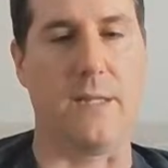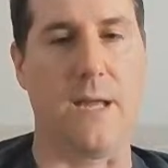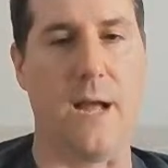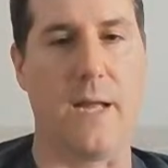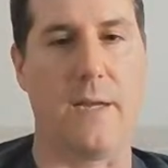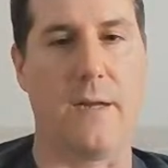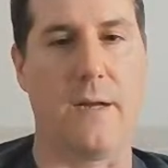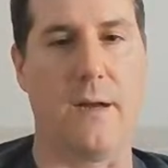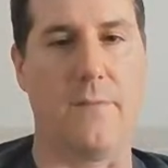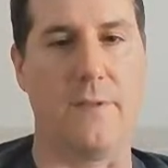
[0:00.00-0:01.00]
a lot
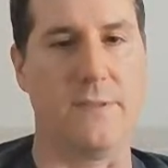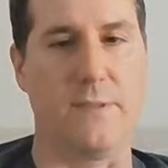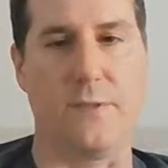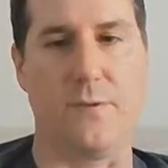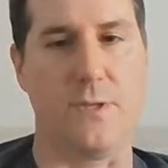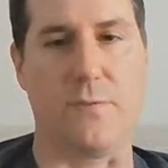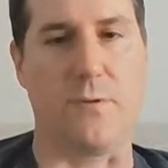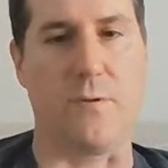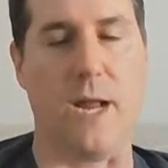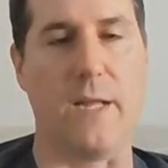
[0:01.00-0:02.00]
of institutional
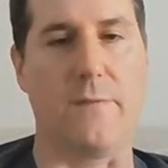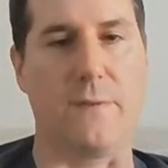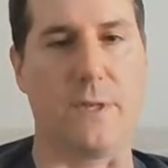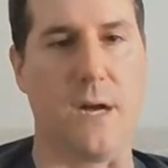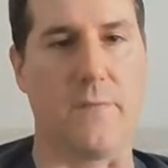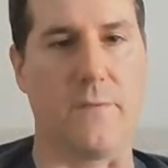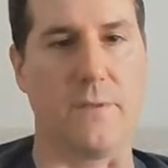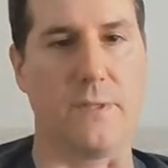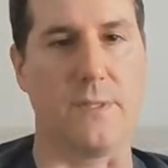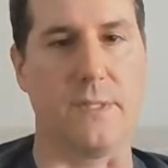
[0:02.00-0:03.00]
credit for
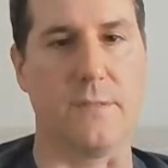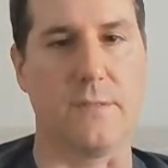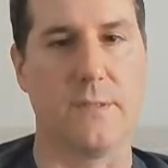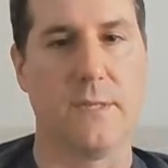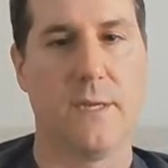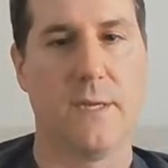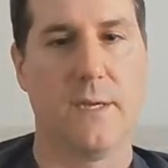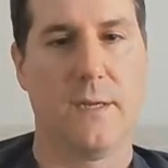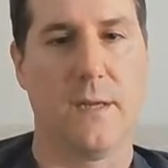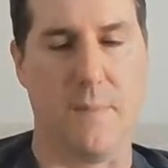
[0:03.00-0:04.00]
conferences.
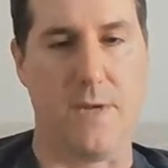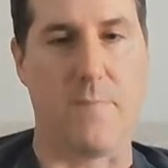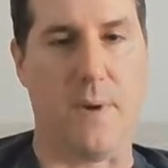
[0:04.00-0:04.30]
I mean, your